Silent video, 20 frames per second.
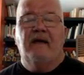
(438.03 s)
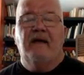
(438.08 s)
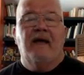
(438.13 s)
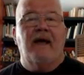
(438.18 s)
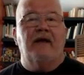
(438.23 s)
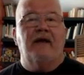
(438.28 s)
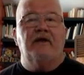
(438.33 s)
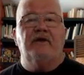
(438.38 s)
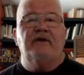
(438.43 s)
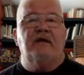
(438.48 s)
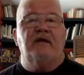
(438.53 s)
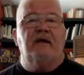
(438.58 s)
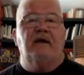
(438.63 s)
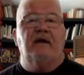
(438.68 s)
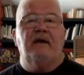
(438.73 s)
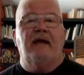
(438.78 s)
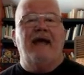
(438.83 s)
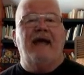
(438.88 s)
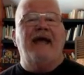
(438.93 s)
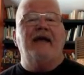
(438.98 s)
and you
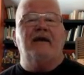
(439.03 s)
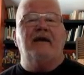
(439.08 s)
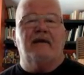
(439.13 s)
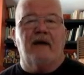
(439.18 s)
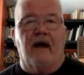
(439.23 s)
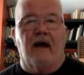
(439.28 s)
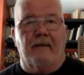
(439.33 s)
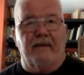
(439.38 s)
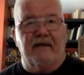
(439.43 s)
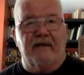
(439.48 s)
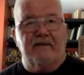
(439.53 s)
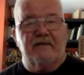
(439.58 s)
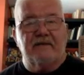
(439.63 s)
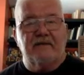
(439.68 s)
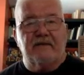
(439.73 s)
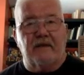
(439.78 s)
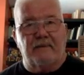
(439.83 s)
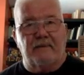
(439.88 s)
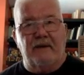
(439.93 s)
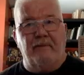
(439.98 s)
did 8 comments
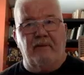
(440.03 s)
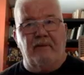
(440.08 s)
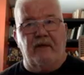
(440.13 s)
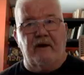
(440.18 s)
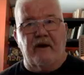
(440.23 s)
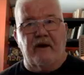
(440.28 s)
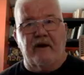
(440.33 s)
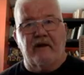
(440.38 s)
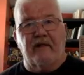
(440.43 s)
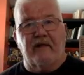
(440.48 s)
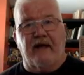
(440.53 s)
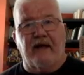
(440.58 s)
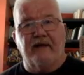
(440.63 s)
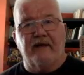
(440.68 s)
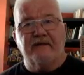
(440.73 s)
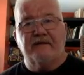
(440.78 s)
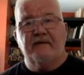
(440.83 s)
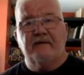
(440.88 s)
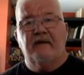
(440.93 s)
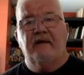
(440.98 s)
to people in our
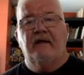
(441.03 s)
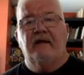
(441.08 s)
class,